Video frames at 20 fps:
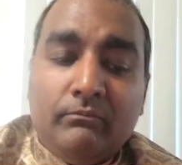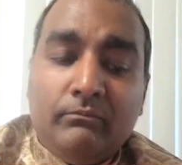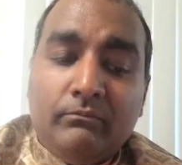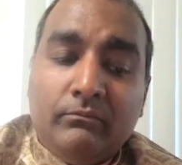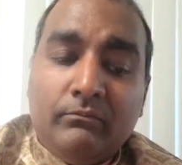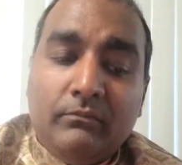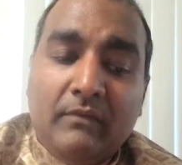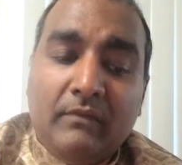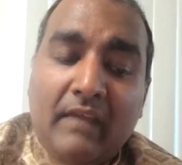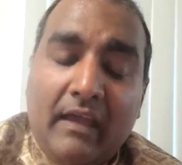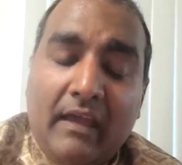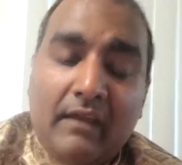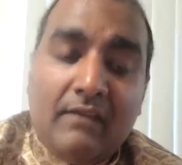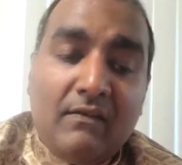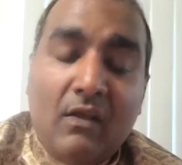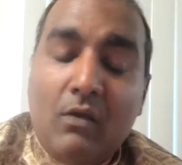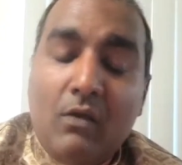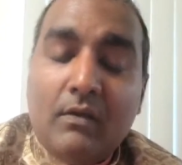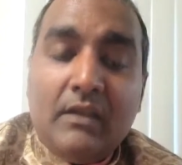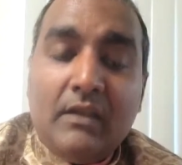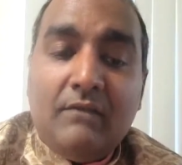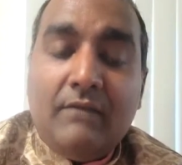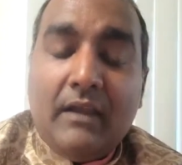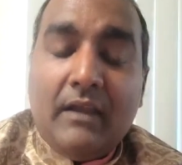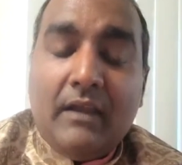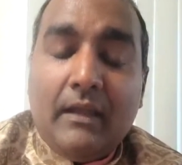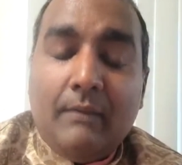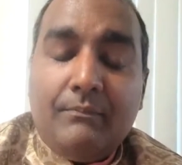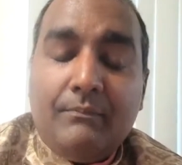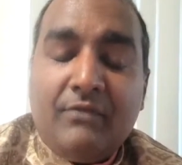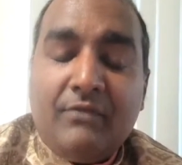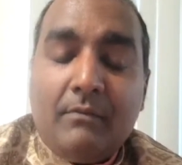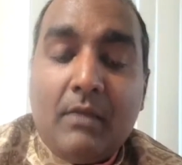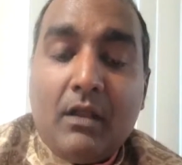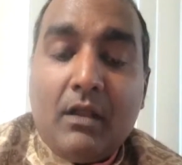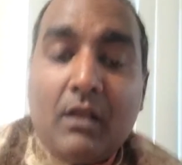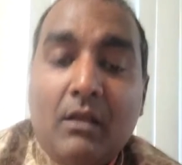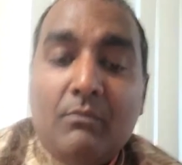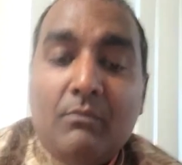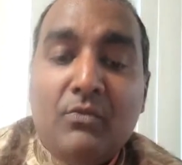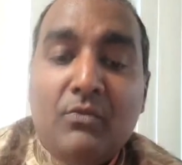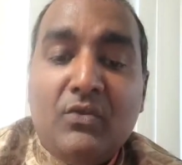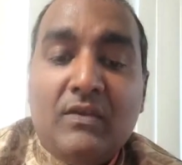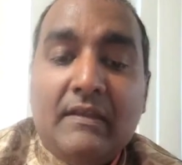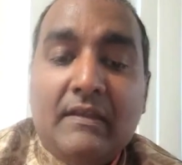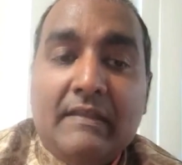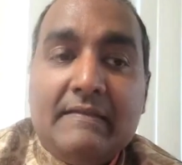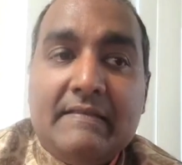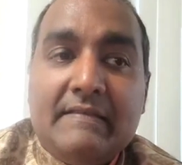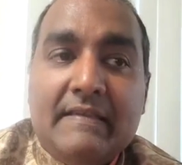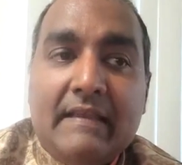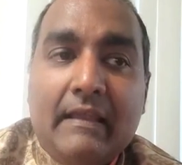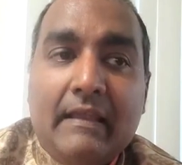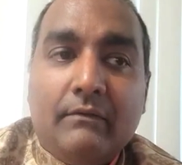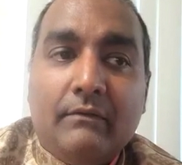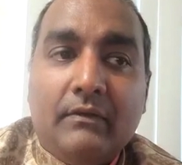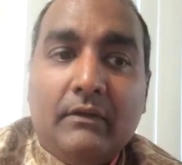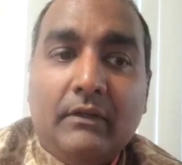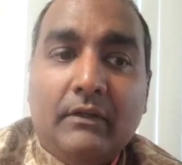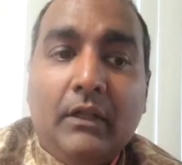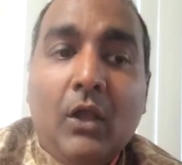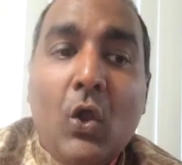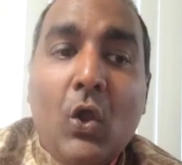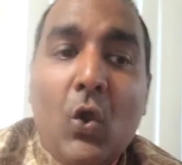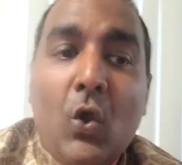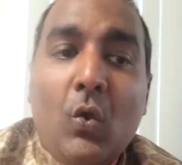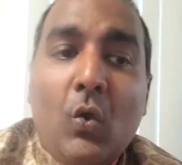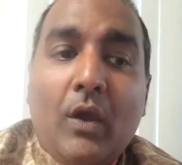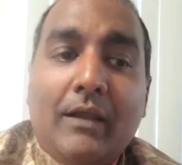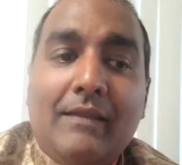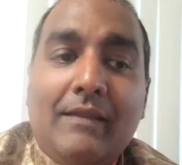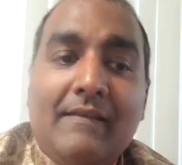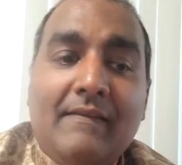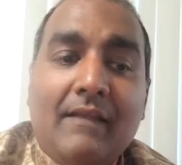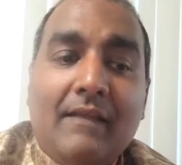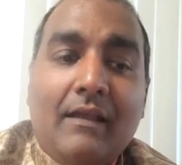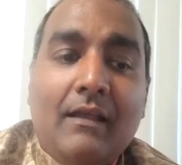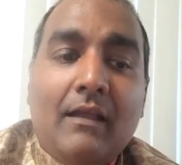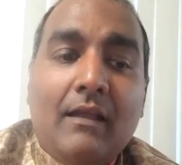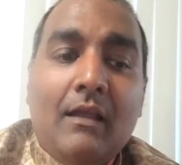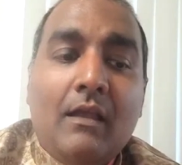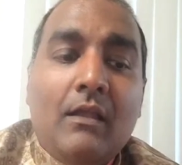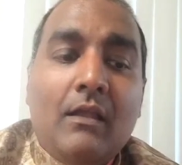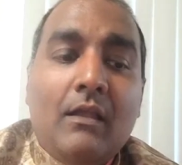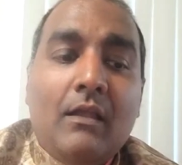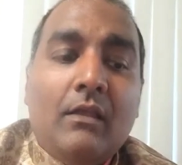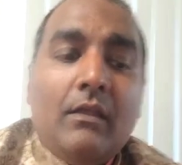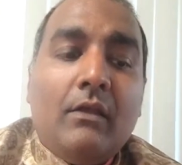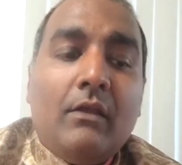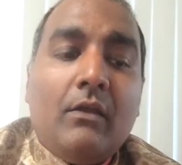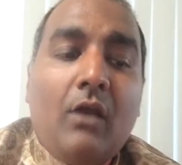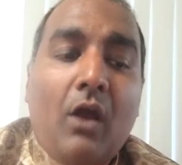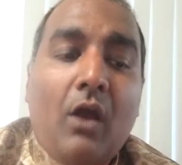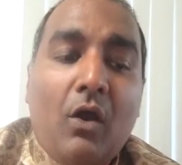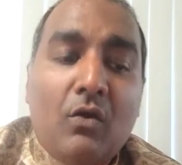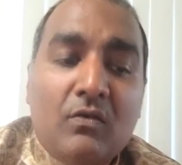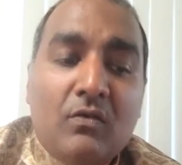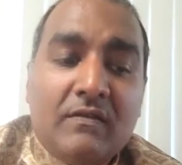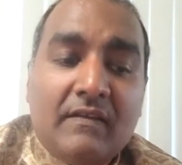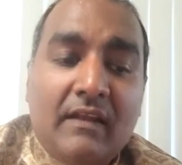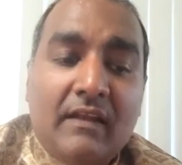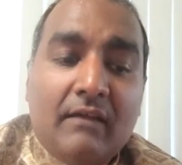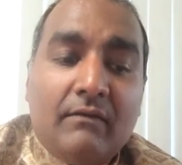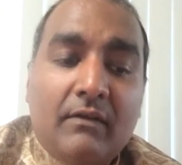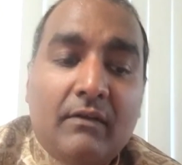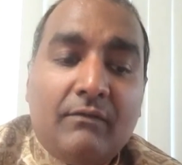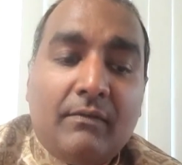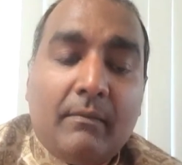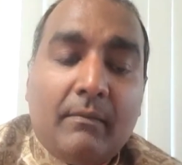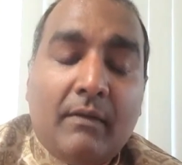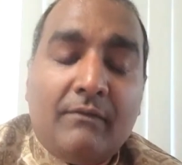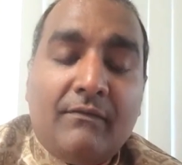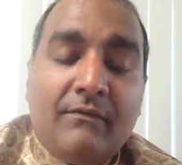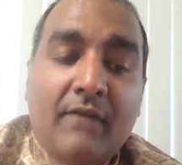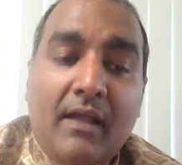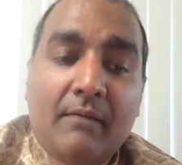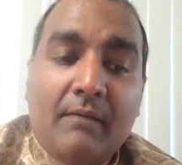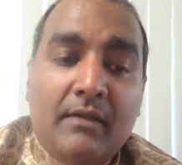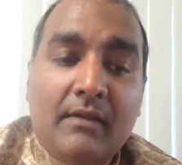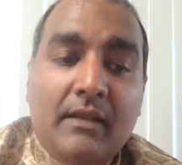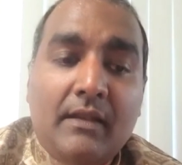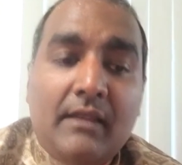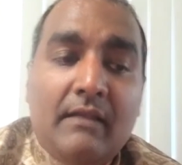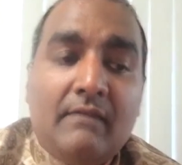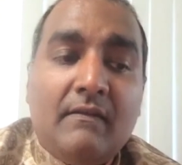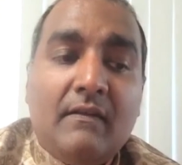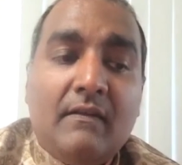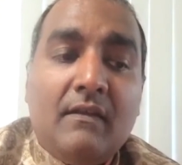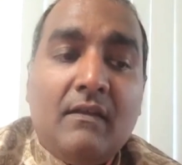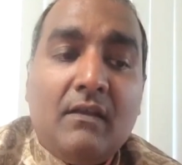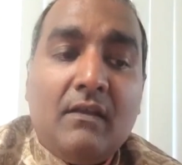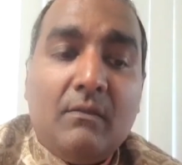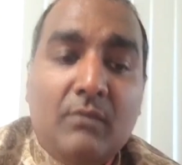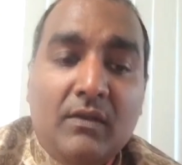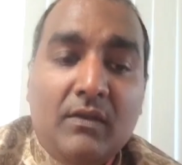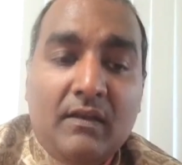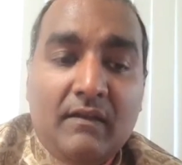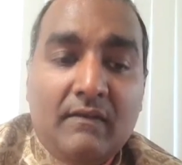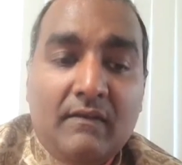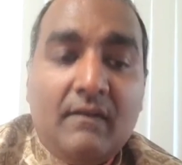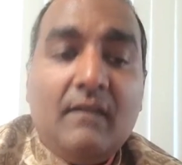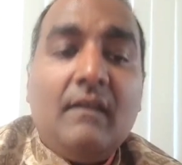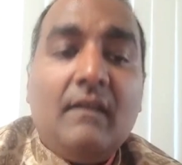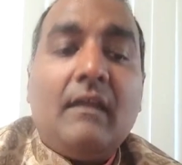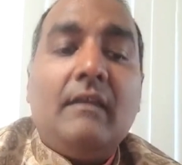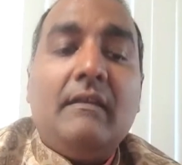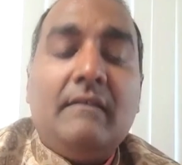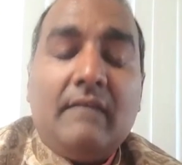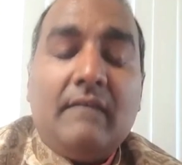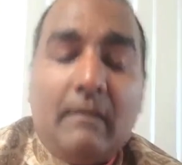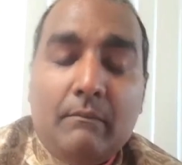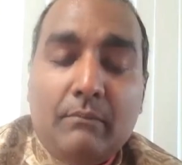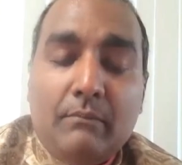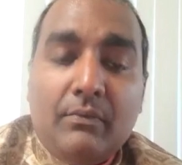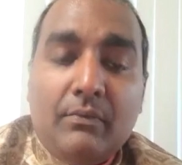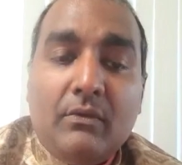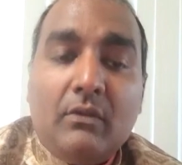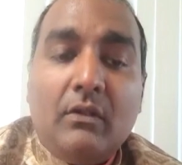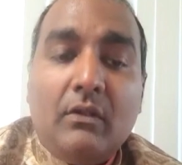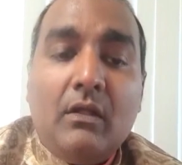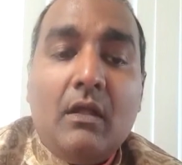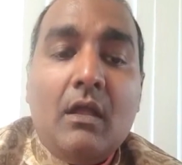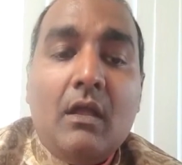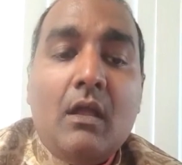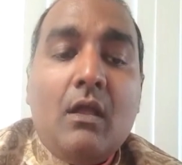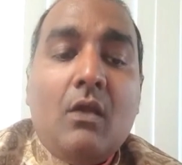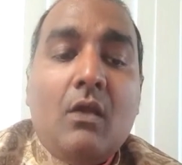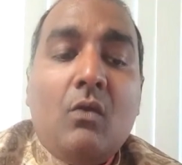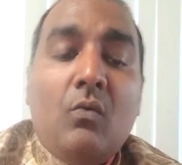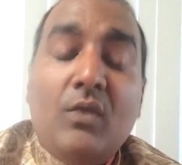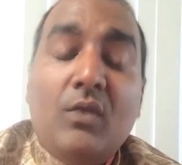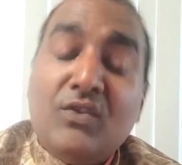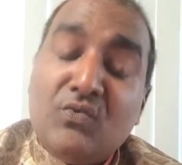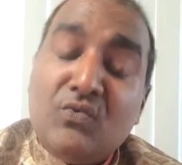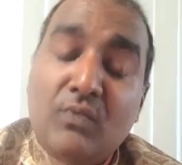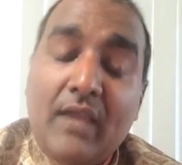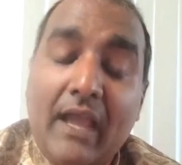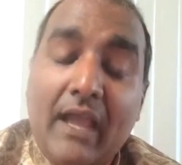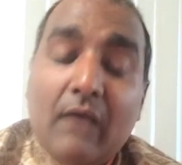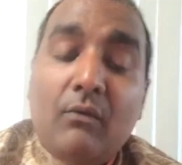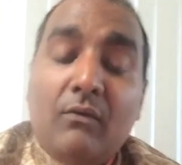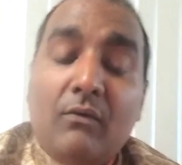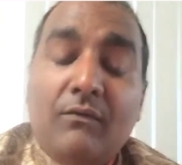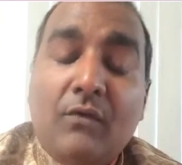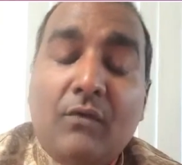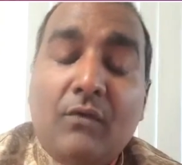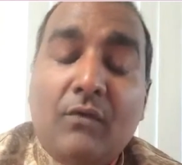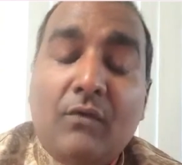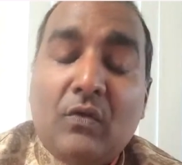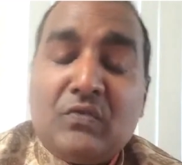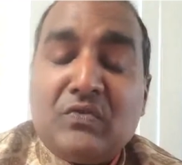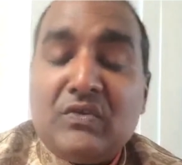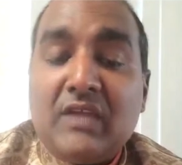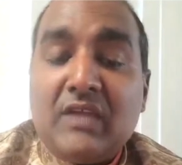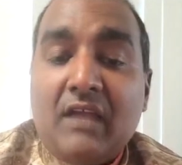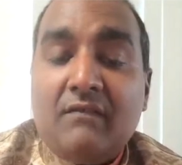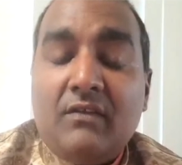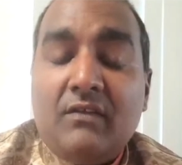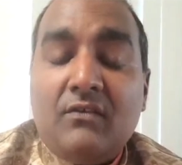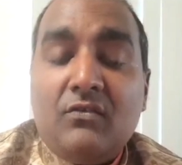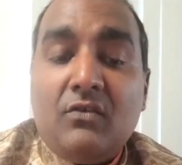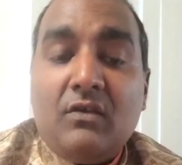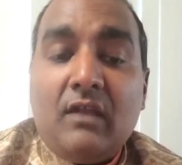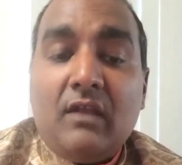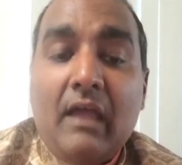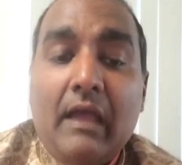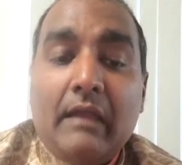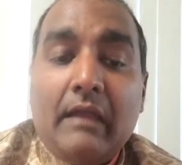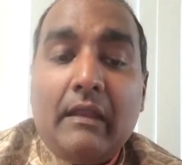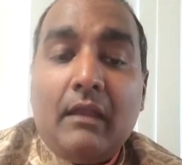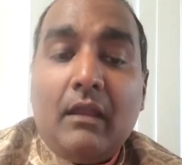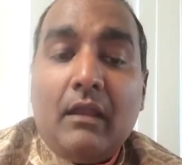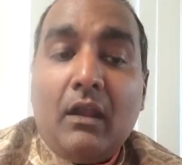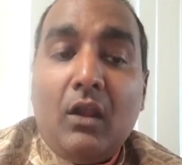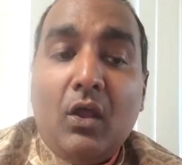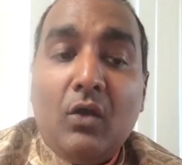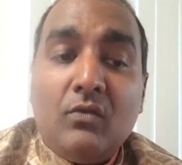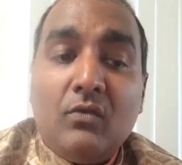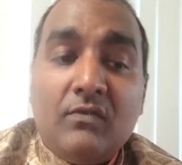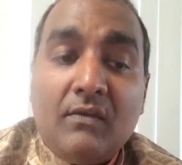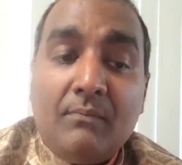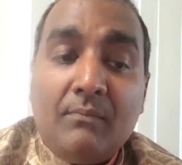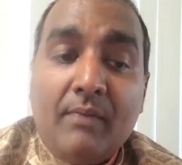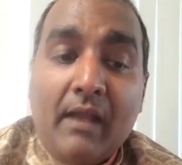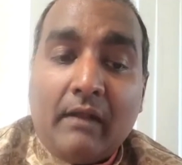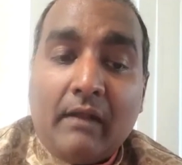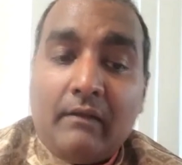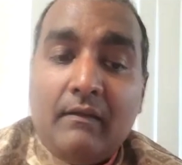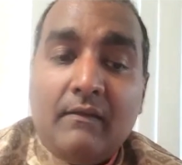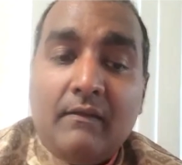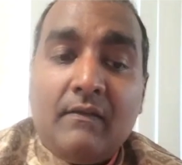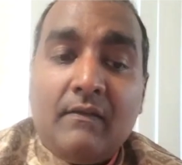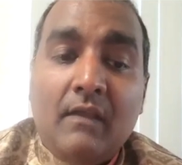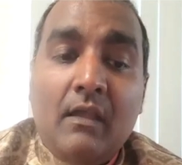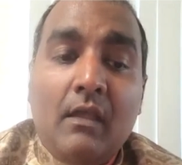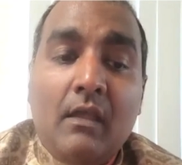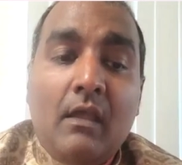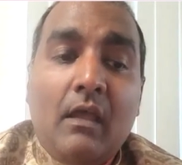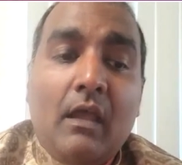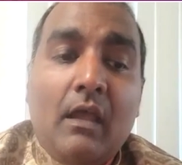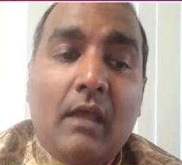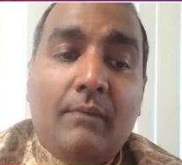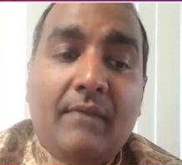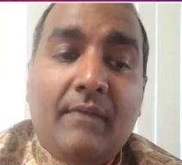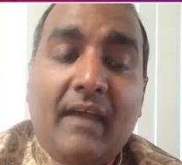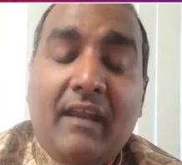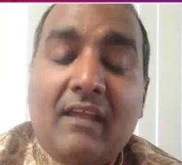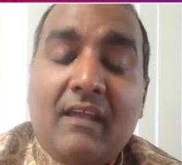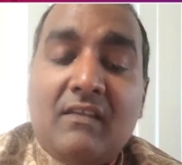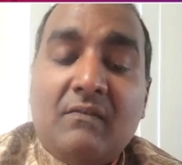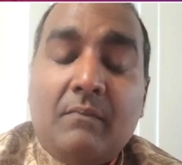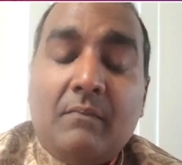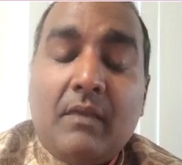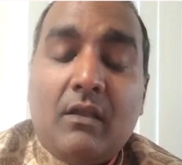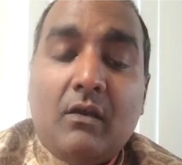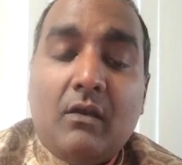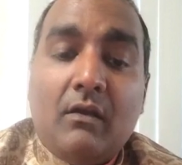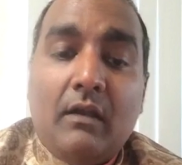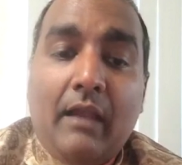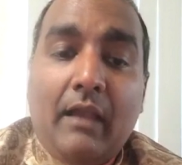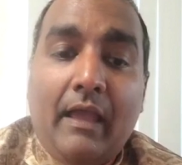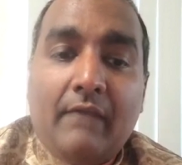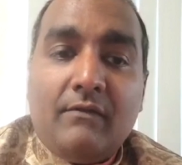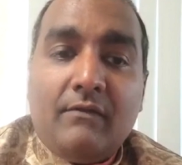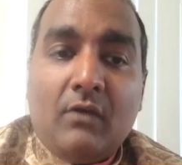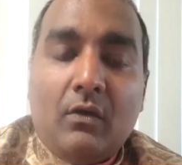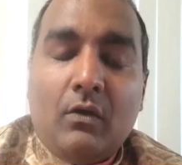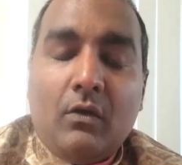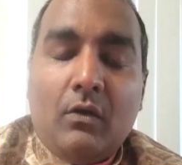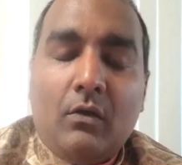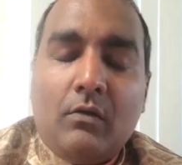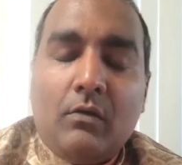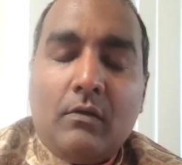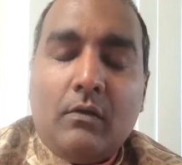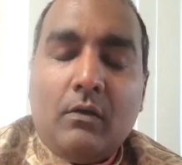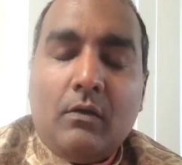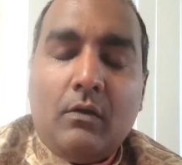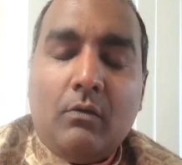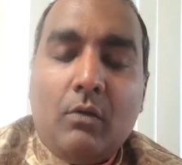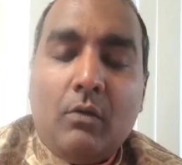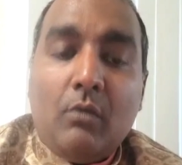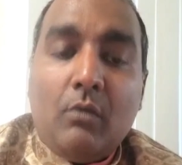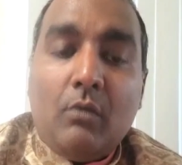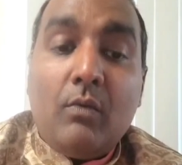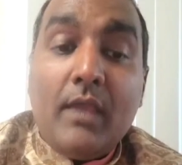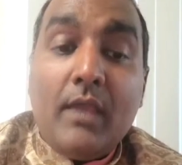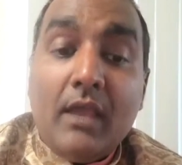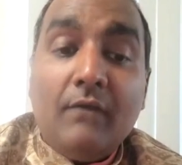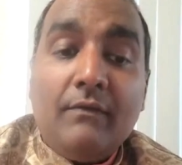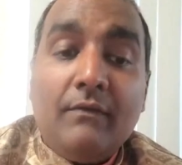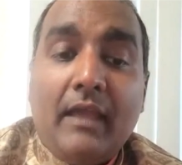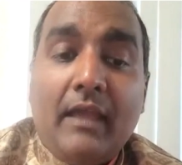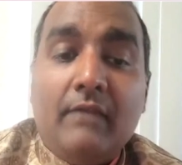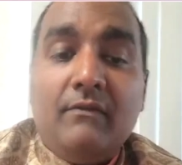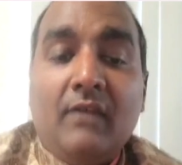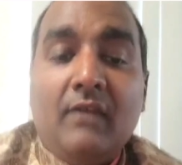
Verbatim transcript: that is how it developed from a community level, or at least a house level, from a family to the community at the temple, which we have a fortunate to have in Trinidad and allowed to practice and that aspect of our lives, or, or, or our way of life.